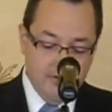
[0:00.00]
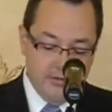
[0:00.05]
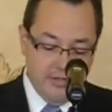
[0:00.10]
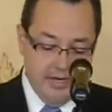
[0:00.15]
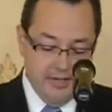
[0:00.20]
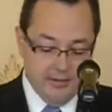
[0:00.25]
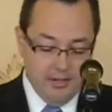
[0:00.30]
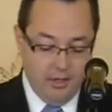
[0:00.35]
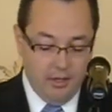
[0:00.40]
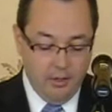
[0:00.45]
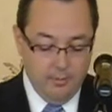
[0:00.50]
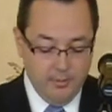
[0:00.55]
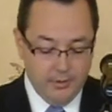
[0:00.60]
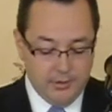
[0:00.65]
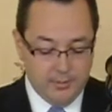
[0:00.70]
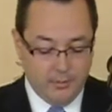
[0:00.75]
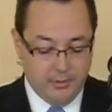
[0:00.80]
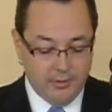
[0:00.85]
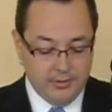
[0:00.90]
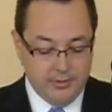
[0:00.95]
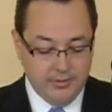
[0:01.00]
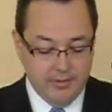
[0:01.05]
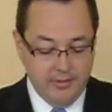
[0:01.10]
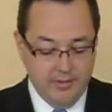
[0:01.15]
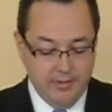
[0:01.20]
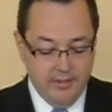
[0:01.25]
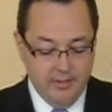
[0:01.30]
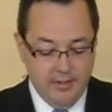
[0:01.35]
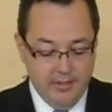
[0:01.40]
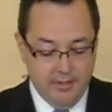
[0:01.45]
Seeing the homeless
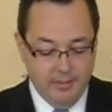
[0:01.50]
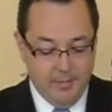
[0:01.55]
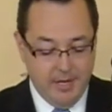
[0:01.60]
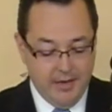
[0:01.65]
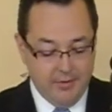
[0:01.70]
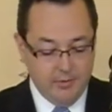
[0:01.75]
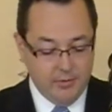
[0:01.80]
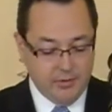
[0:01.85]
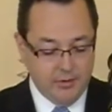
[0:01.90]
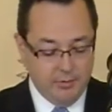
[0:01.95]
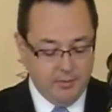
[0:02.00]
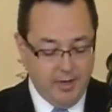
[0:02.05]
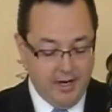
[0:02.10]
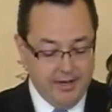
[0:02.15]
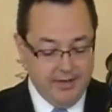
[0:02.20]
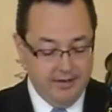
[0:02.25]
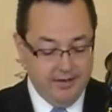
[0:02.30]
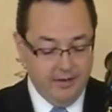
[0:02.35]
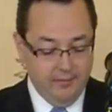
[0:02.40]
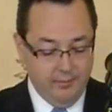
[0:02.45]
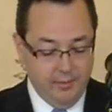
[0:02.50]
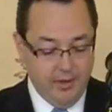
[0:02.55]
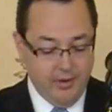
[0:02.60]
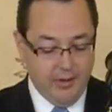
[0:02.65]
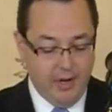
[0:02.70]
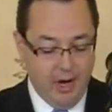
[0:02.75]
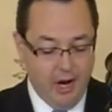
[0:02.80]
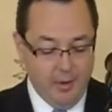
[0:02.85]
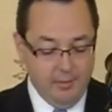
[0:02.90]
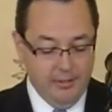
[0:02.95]
person, the man was reminded of one
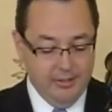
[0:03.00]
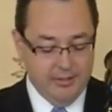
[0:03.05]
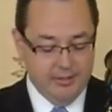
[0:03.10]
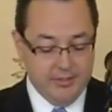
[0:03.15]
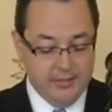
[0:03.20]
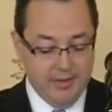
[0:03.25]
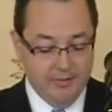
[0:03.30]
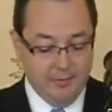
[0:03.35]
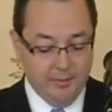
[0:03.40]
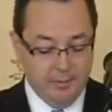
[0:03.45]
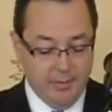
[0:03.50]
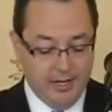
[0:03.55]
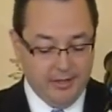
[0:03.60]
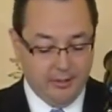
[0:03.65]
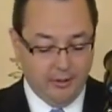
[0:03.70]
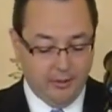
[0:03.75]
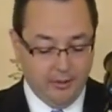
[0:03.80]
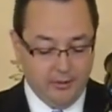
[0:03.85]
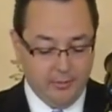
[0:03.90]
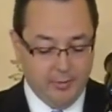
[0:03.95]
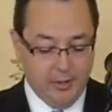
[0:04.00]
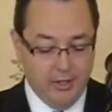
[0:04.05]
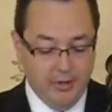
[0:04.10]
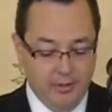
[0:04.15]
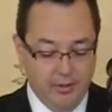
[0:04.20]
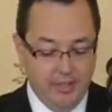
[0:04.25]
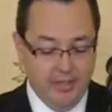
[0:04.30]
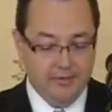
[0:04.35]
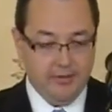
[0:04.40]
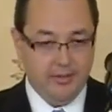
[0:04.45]
of the homilies given by Cardinal
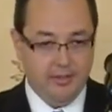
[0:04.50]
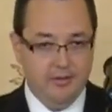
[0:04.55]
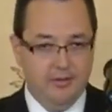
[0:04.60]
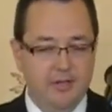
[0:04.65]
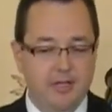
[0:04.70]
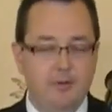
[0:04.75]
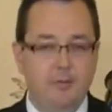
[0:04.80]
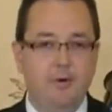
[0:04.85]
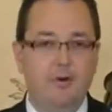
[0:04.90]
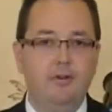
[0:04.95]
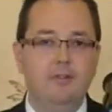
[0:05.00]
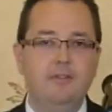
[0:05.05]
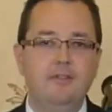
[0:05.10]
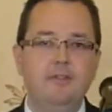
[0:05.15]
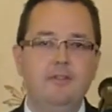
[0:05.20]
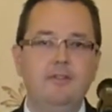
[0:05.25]
Mahony at the cathedral.